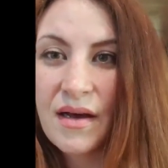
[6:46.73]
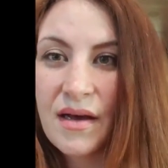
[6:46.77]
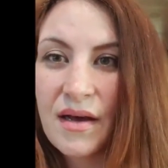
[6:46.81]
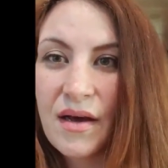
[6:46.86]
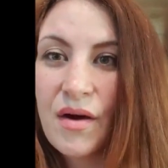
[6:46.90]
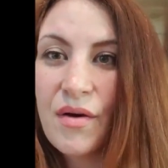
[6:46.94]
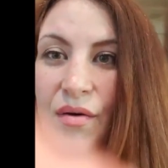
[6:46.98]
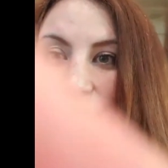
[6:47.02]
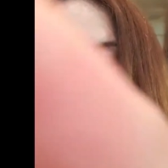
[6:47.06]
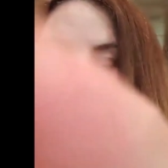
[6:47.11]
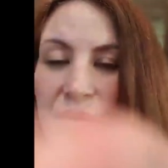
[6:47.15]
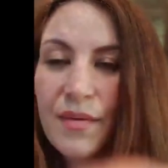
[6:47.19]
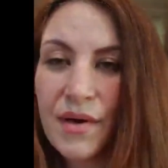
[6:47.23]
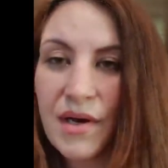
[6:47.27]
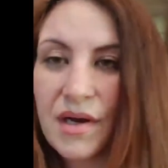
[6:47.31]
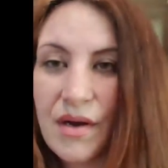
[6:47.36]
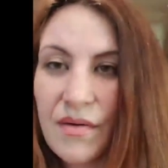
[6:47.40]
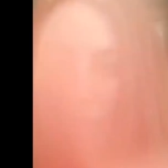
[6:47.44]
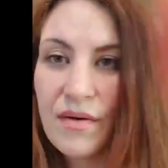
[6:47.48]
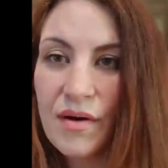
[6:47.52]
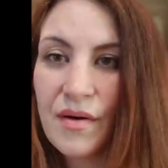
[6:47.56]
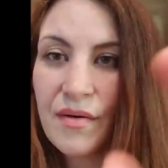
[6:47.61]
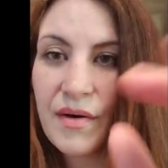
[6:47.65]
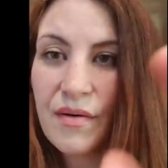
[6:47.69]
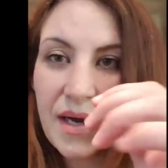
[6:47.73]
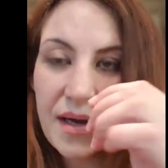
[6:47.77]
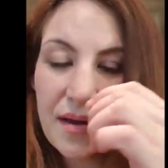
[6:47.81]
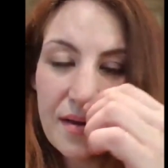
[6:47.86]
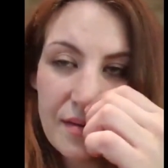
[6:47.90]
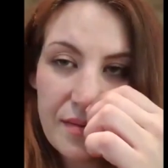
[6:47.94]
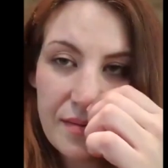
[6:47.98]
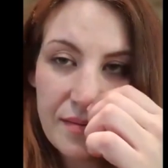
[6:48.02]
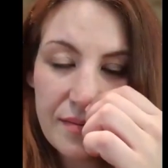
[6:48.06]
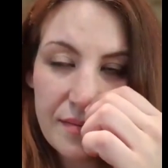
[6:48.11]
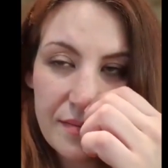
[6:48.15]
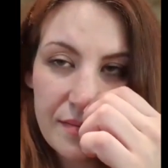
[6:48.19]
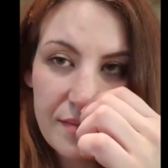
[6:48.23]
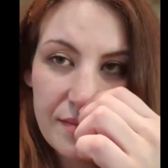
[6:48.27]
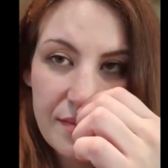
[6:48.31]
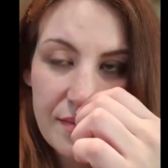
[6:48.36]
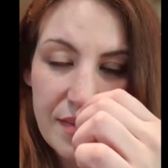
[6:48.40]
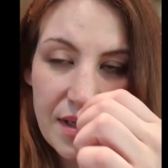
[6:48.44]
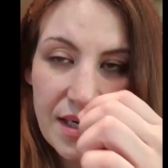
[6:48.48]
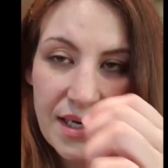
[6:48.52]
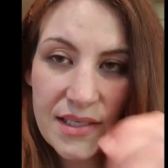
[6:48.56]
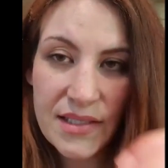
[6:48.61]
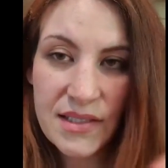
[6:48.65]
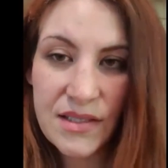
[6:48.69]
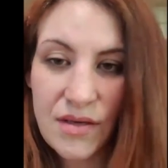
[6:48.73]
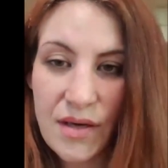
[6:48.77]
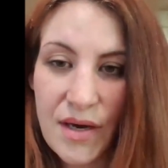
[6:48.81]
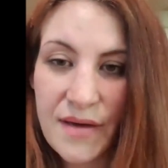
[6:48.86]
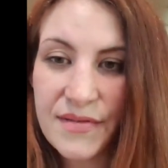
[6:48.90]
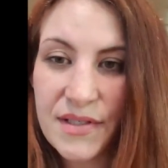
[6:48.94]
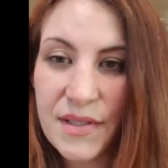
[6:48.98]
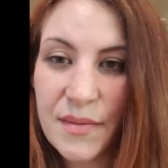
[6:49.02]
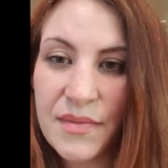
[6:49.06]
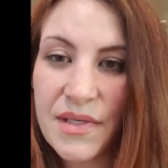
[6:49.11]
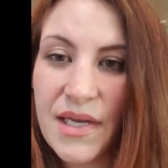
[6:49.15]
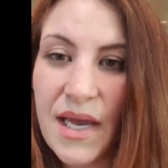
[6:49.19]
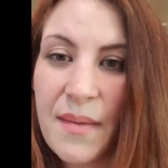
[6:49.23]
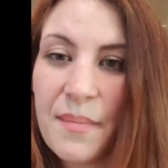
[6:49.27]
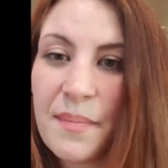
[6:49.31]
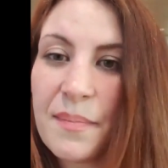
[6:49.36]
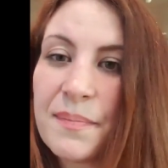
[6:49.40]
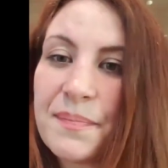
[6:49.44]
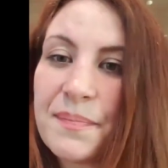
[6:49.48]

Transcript: Oh, there we go. Okay. I still have some time.